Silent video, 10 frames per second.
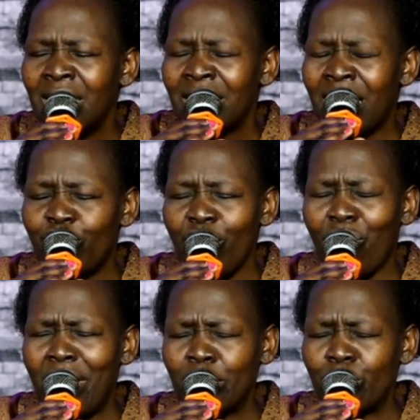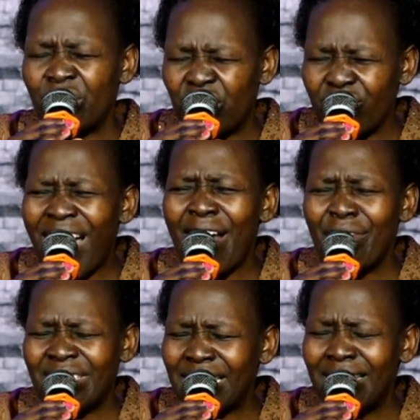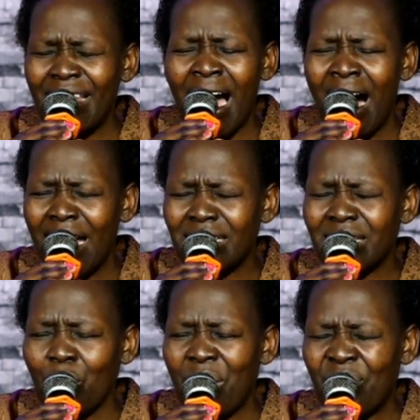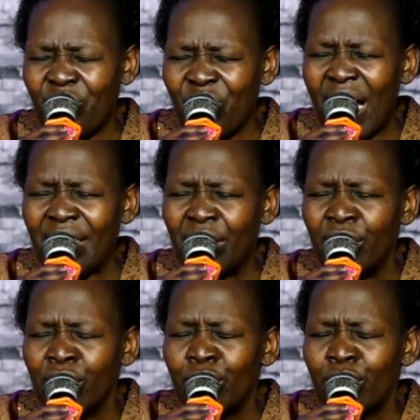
that you're going to stir it in their hearts, our Father,